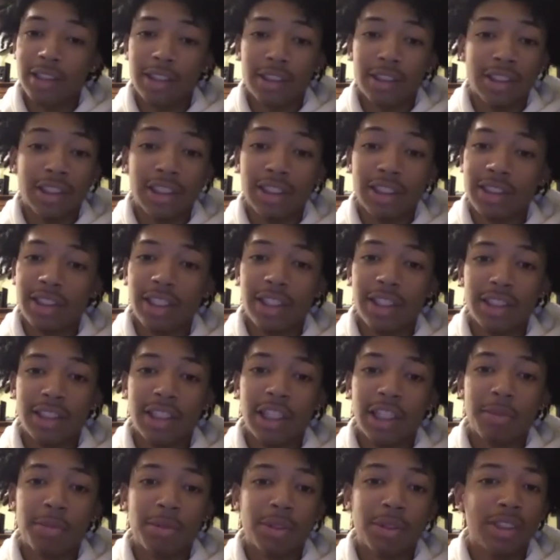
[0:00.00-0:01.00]
It's the state
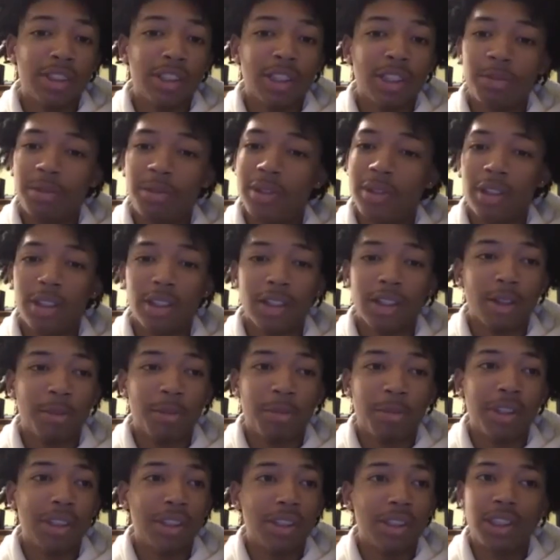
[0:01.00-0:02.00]
championship and the
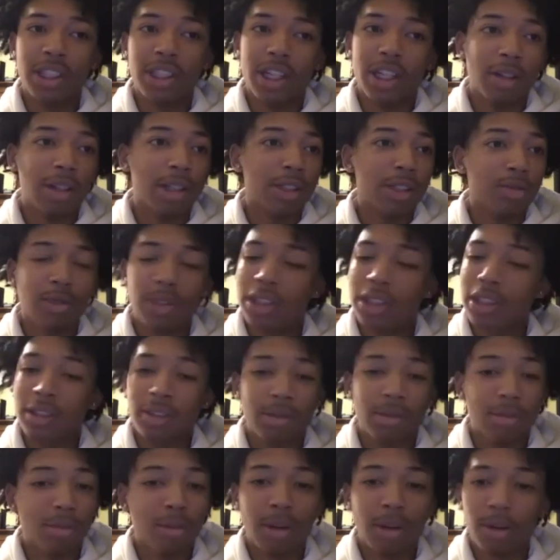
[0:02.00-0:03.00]
Peace Jam. That's really
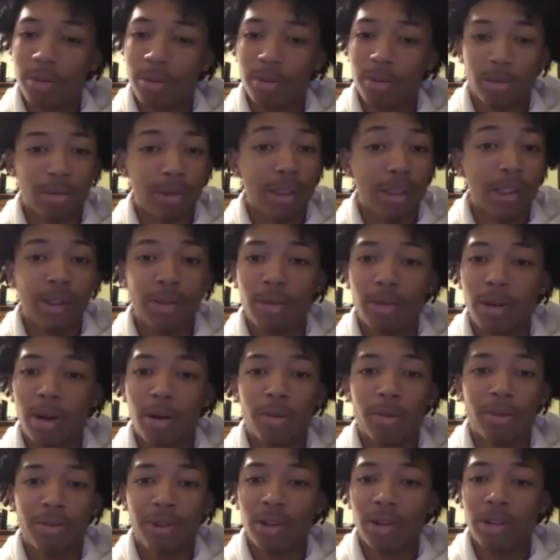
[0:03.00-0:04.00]
what
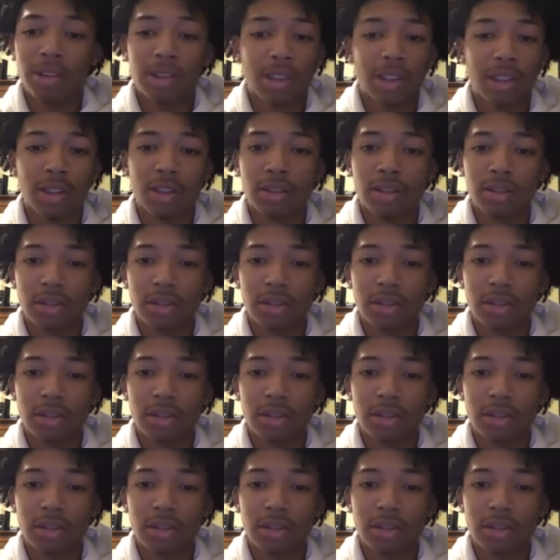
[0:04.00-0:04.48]
I'm focused on.